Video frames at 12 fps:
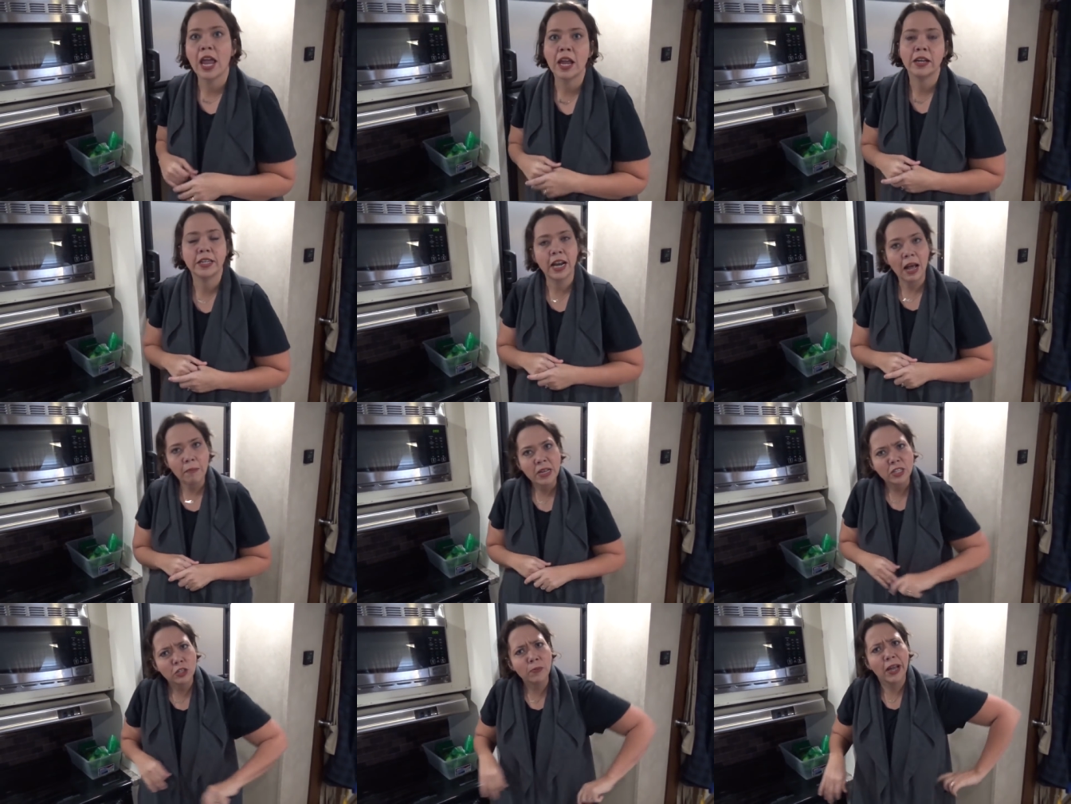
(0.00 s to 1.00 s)
and did I
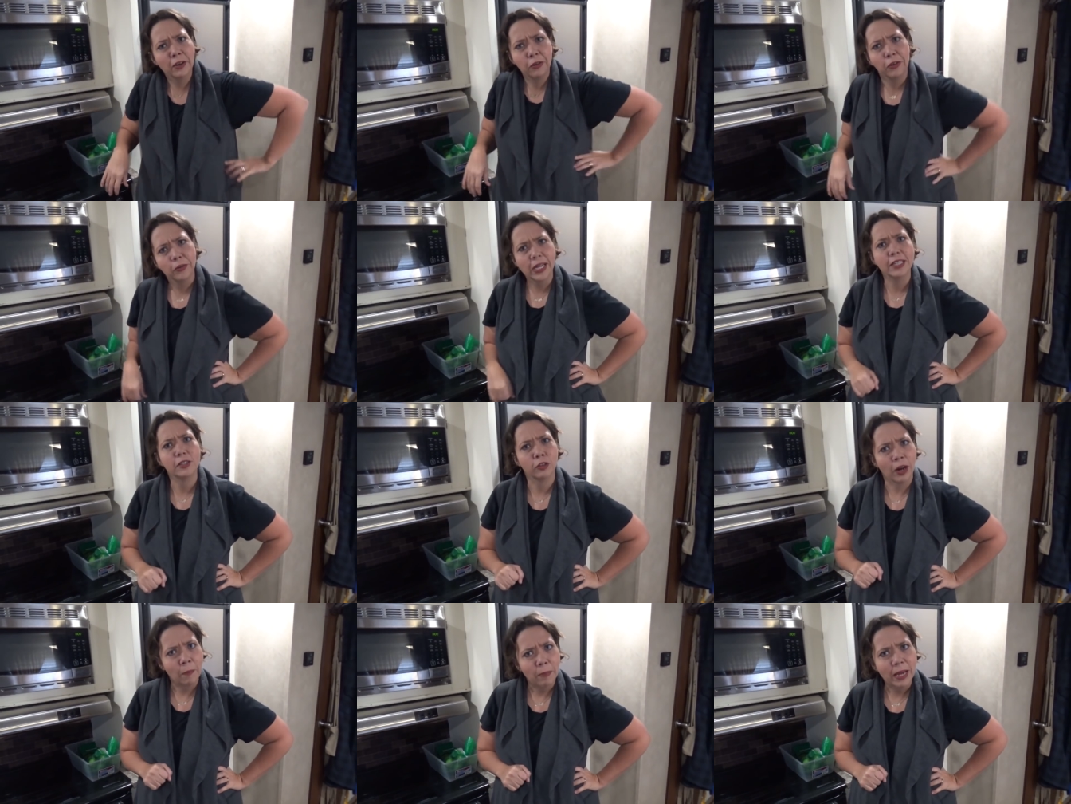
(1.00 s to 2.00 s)
mention my crew gets
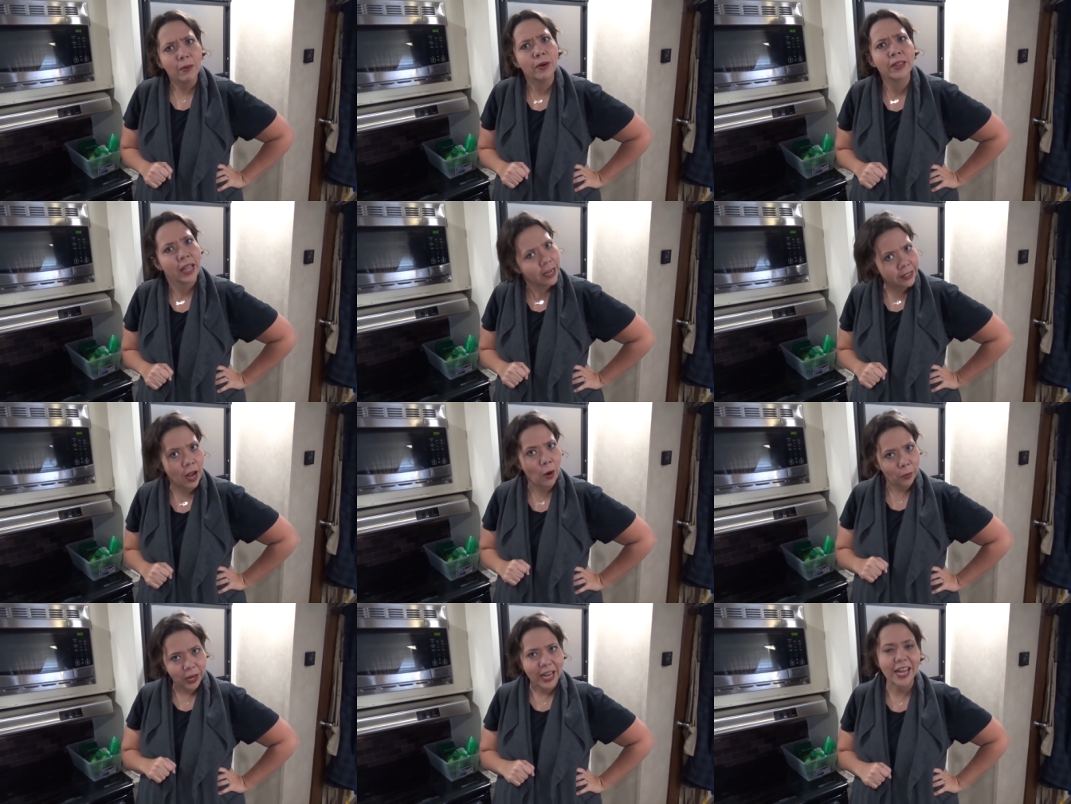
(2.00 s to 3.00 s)
grumpy when they
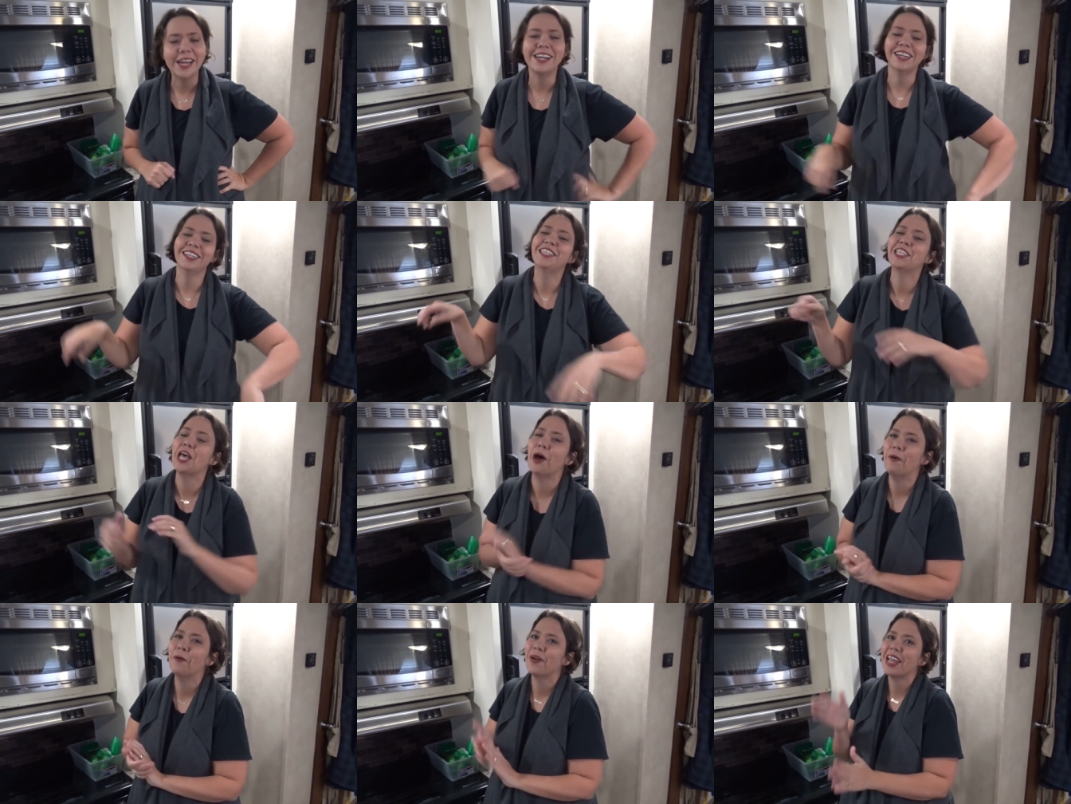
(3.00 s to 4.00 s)
don't eat?
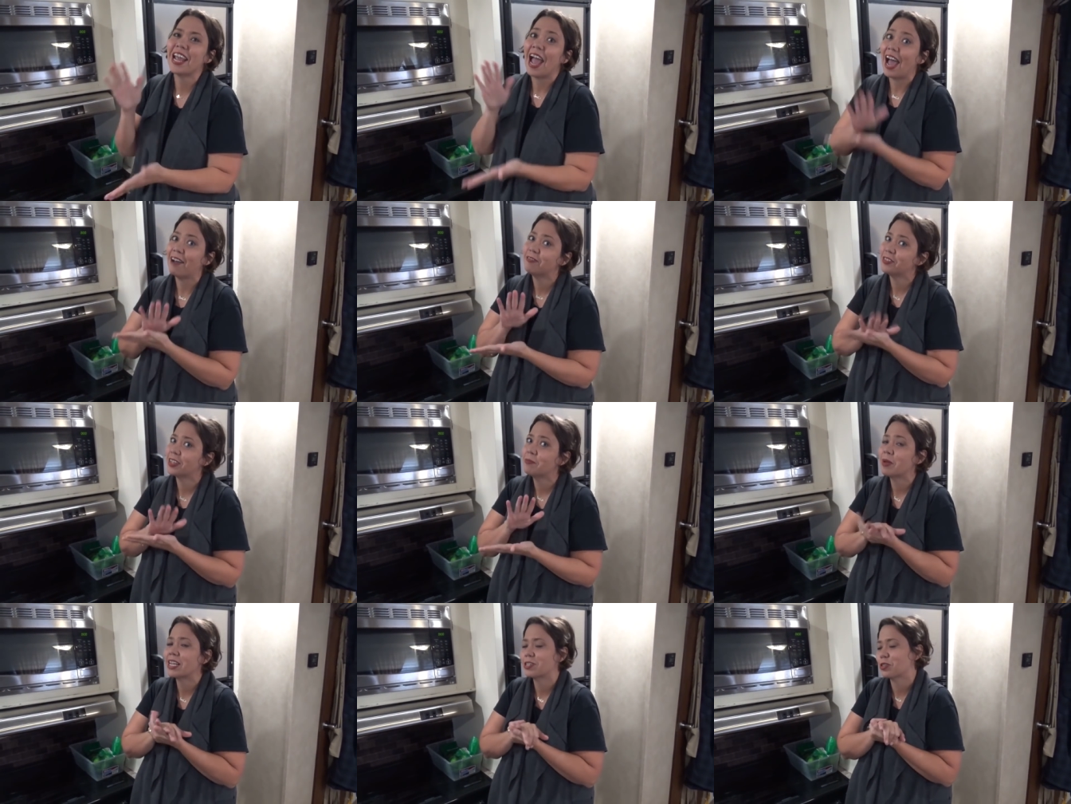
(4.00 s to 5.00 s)
So we have to
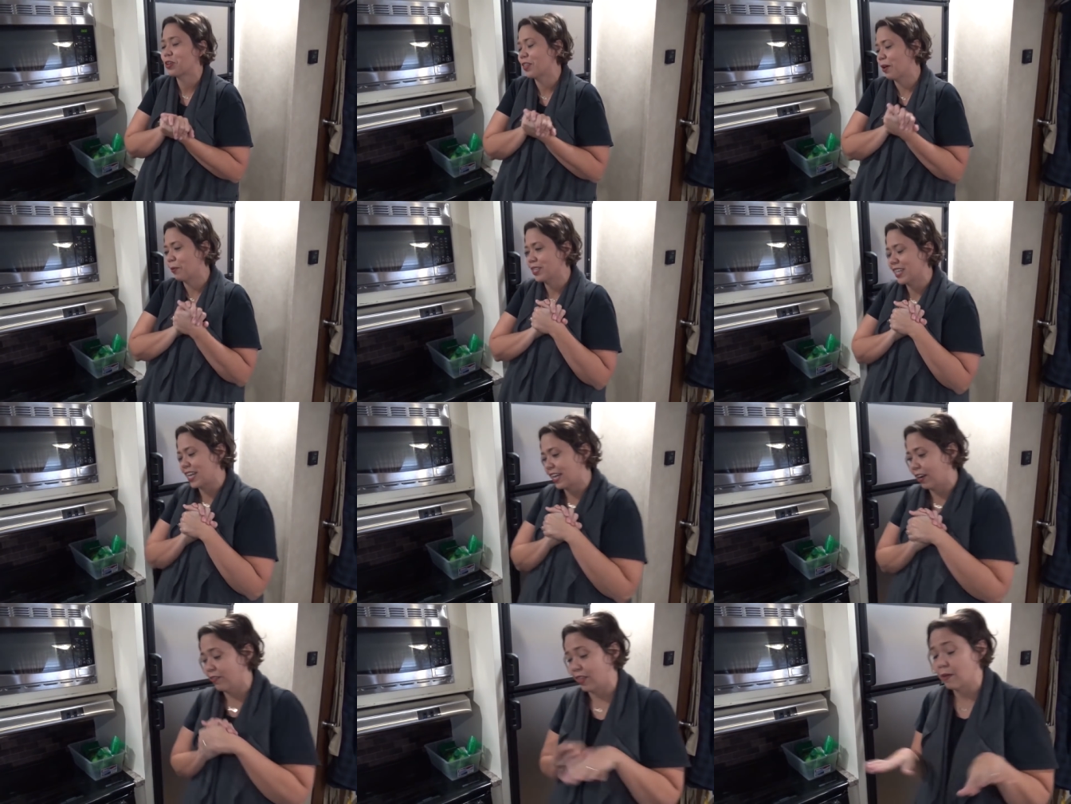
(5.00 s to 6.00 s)
make sure that we take
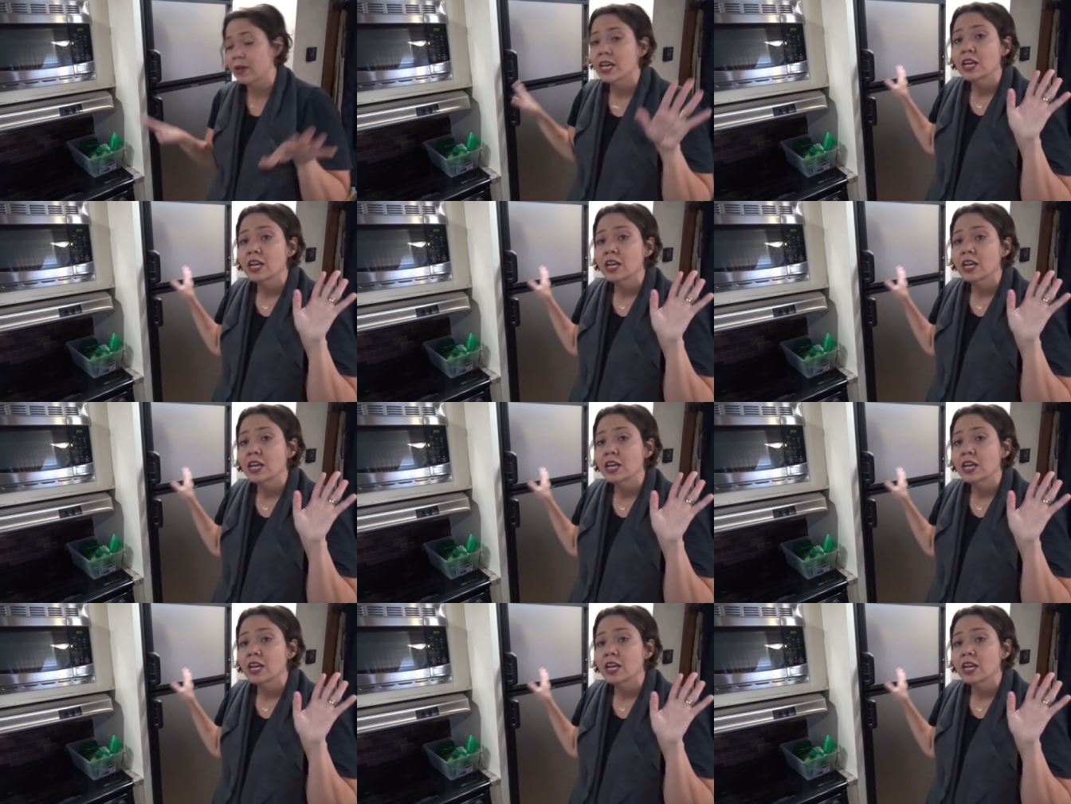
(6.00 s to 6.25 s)
care of them.